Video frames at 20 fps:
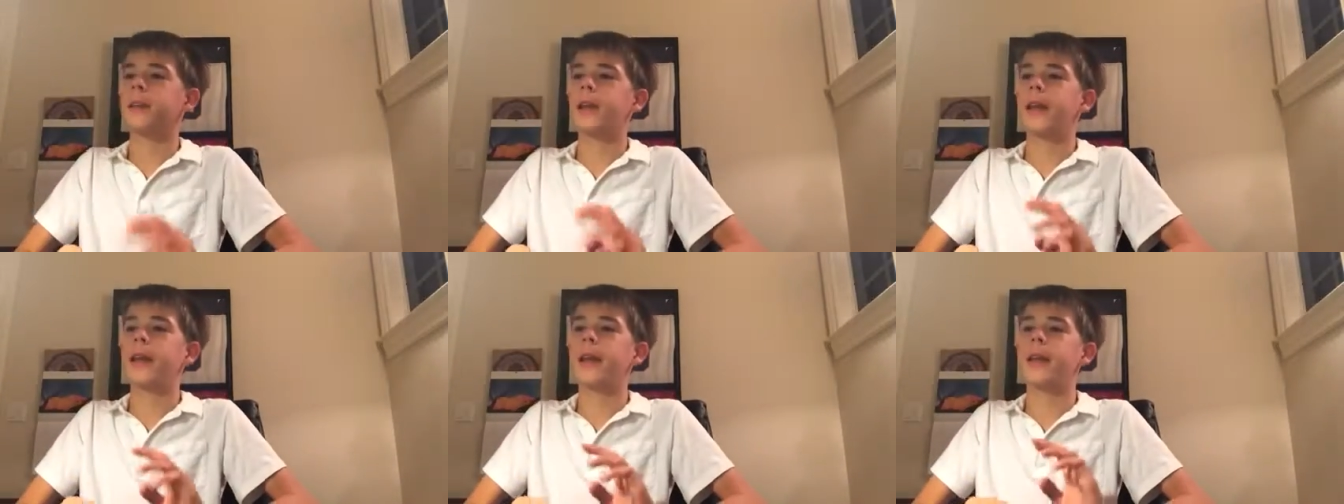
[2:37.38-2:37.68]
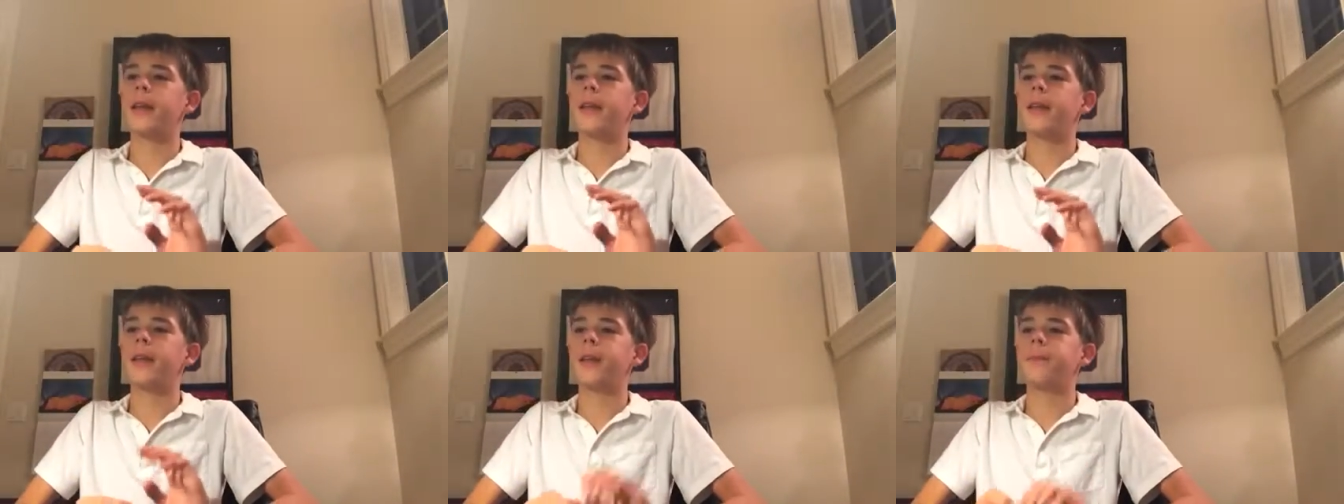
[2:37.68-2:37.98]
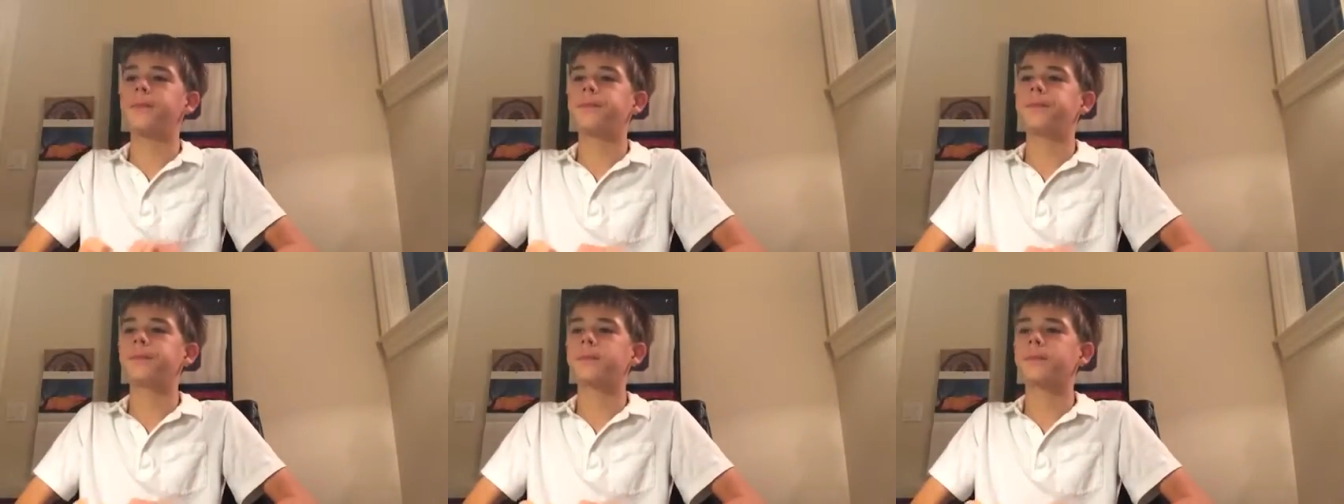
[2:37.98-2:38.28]
And
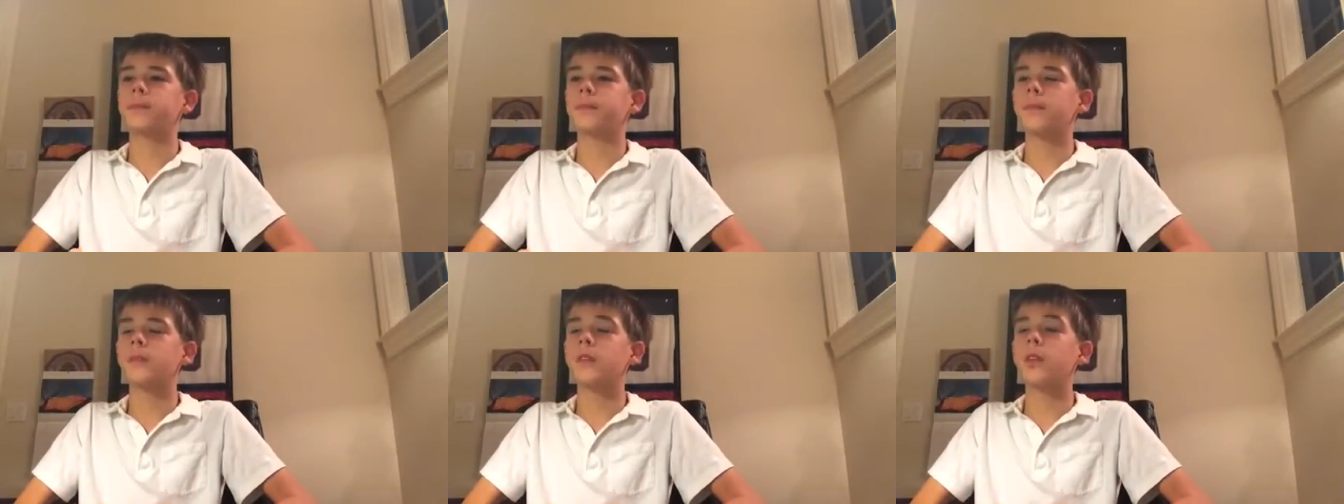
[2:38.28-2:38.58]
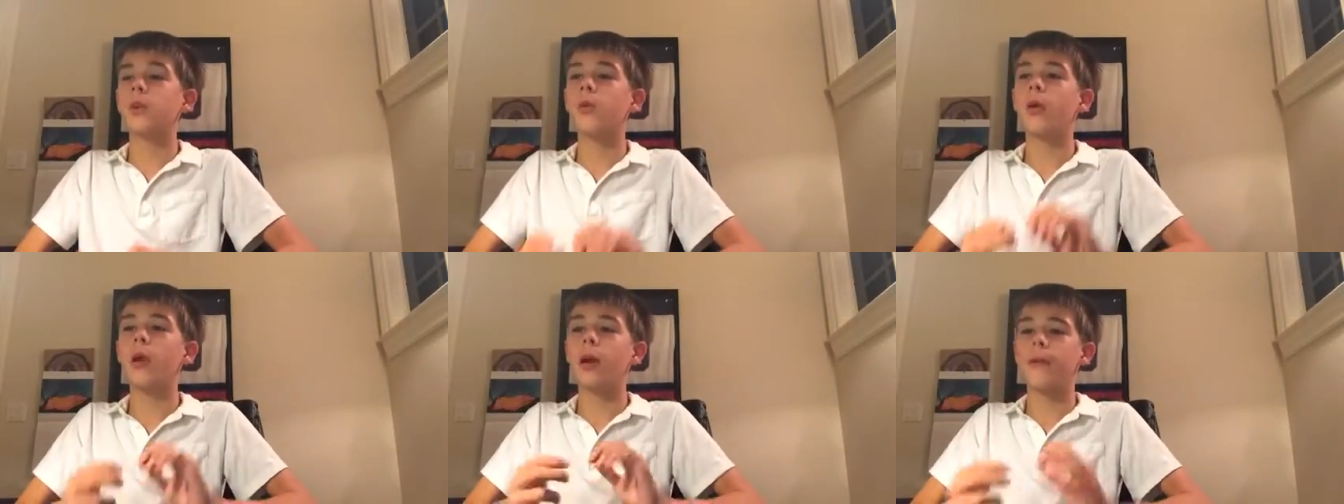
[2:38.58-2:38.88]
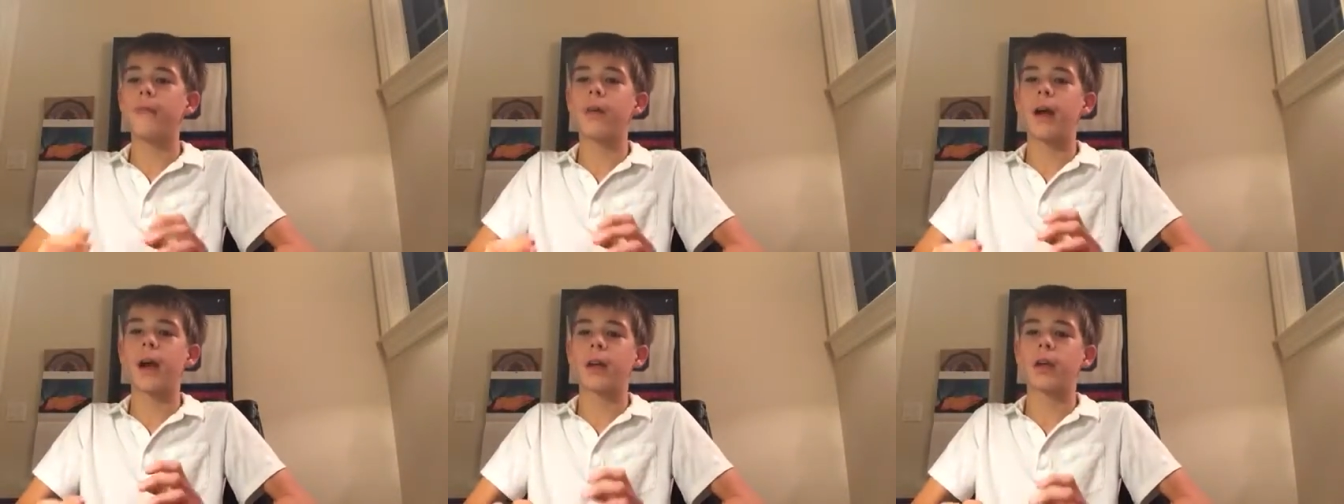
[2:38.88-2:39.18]
then we
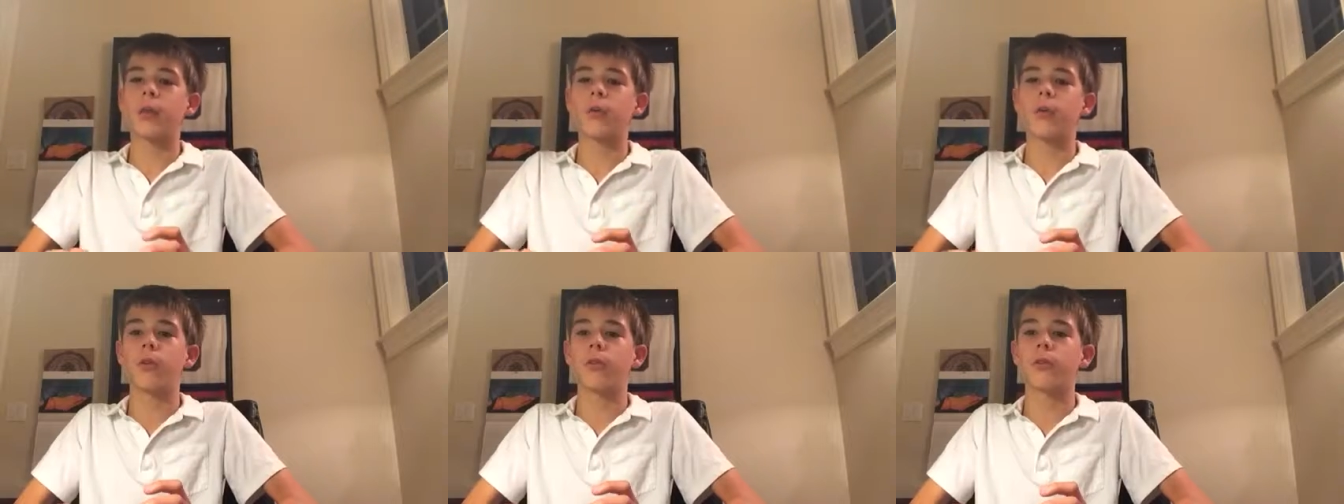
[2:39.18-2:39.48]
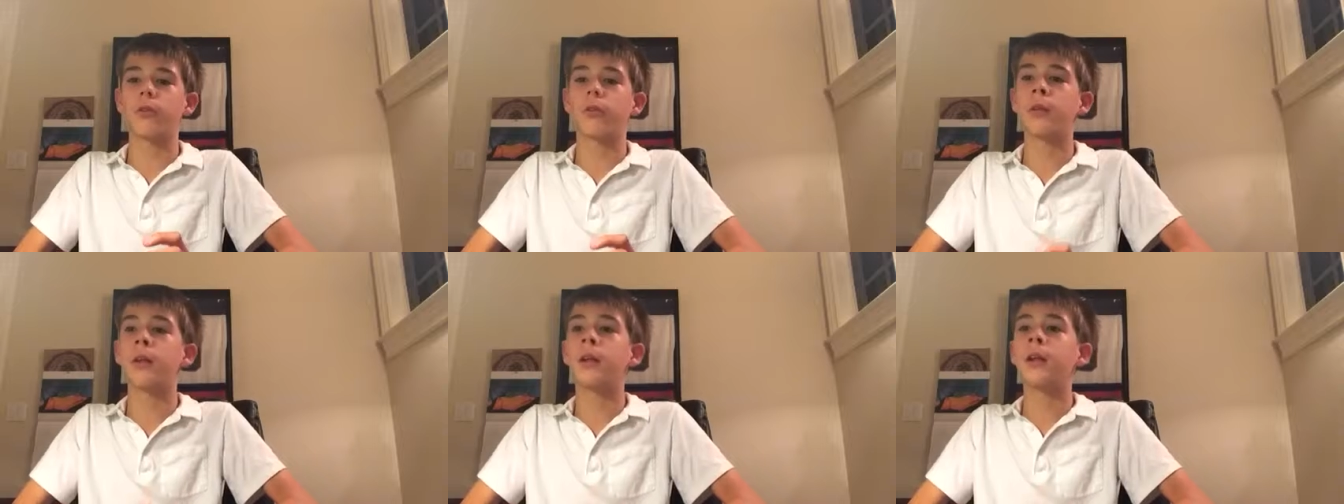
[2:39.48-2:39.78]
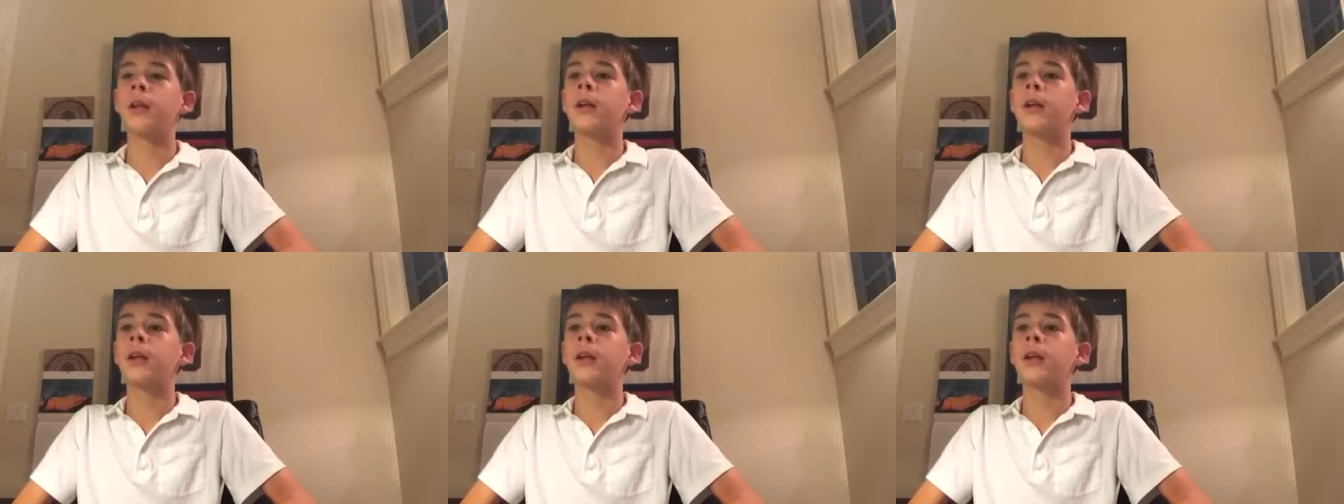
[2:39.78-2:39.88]
have vacuoles.